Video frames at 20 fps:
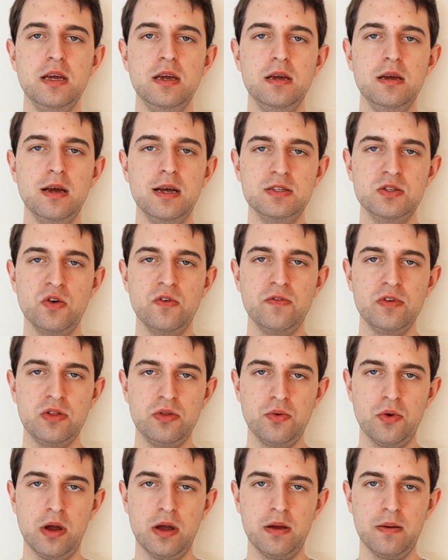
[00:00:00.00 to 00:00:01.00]
EE has over
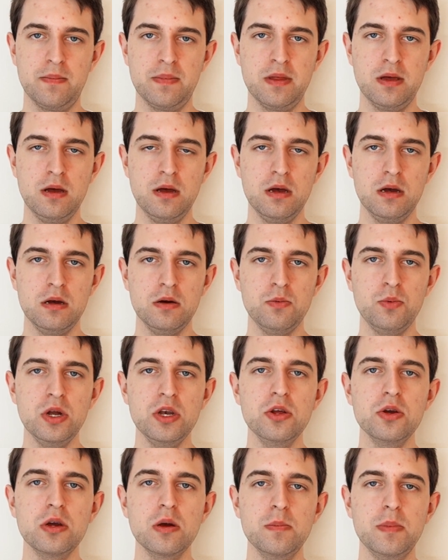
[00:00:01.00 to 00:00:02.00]
3
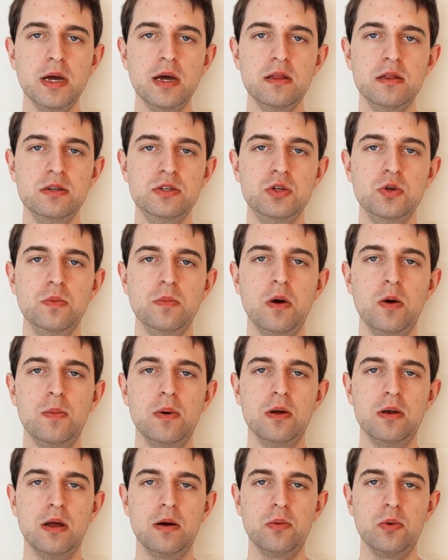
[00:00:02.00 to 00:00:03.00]
when you compare the two
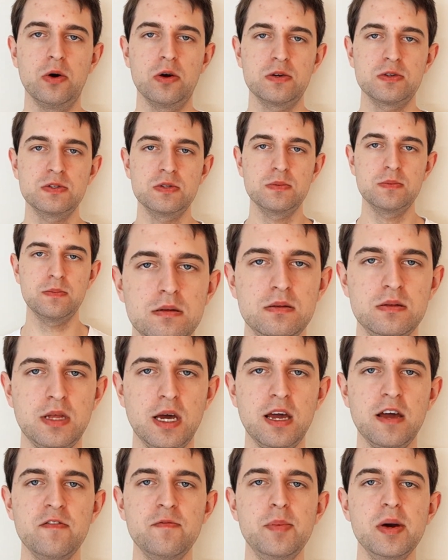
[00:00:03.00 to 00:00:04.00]
mobile networks.
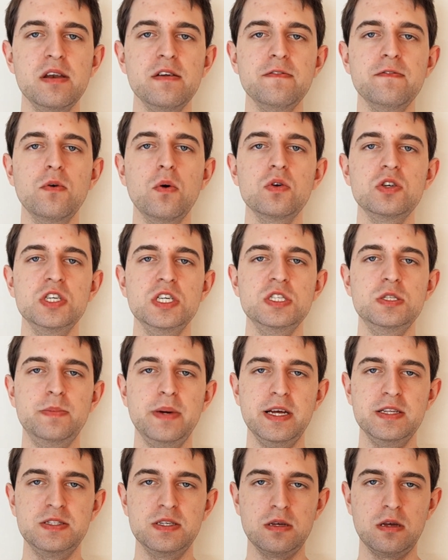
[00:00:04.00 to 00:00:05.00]
They have better 4G
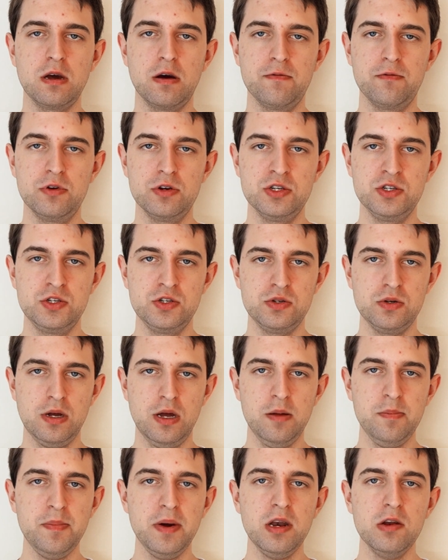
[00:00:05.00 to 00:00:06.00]
speeds and coverage,
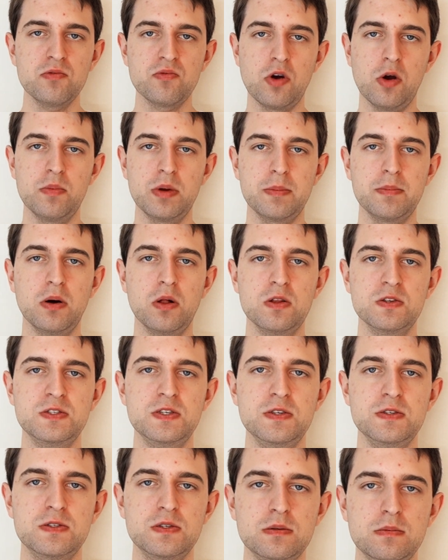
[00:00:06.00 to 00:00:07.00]
and better roaming
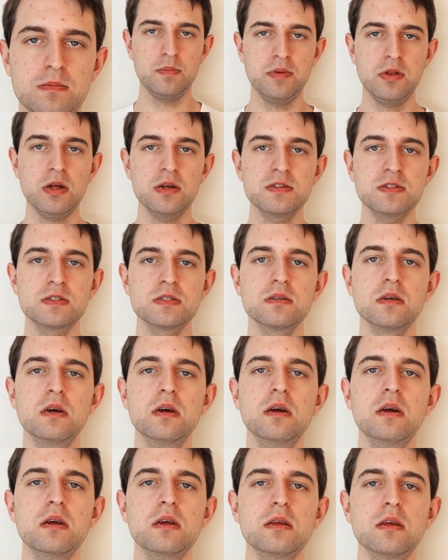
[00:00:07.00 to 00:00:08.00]
policies. Plus,
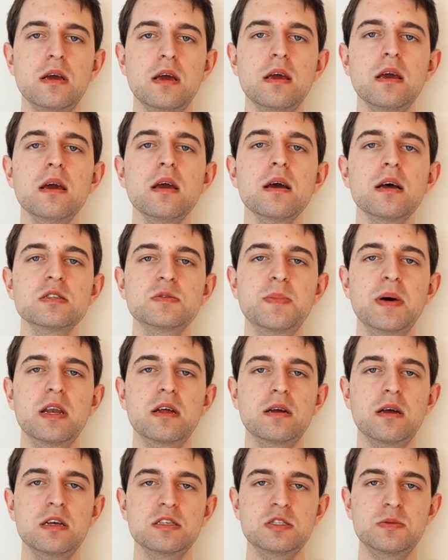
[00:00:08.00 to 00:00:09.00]
EE has
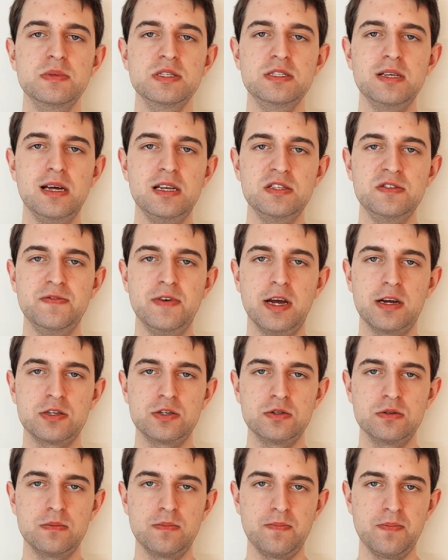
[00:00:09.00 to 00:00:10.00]
better customer
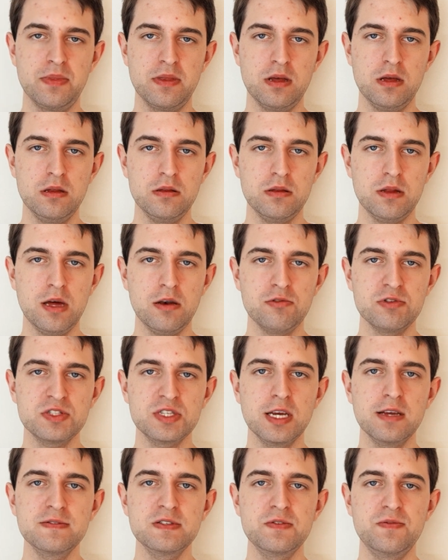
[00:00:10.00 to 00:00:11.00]
satisfaction and
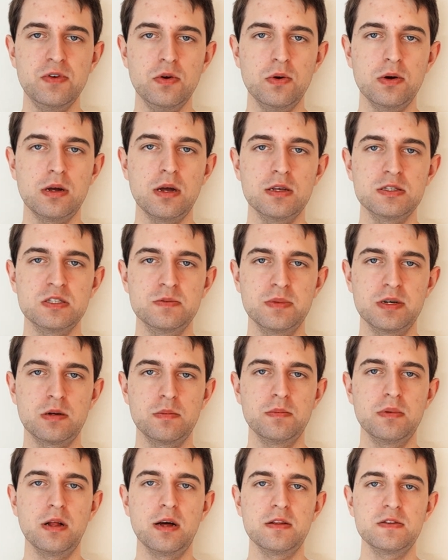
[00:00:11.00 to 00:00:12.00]
receives fewer customer
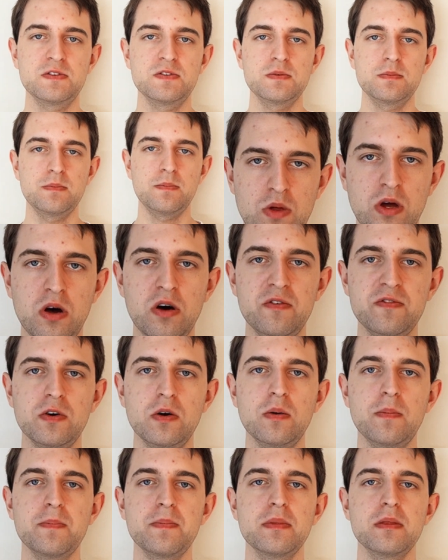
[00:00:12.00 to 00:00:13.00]
complaints.
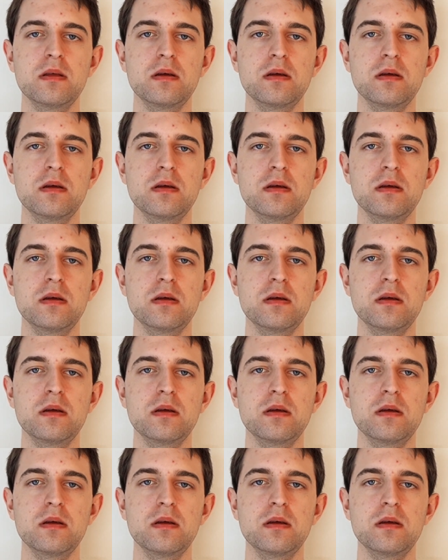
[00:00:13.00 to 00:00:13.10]
However,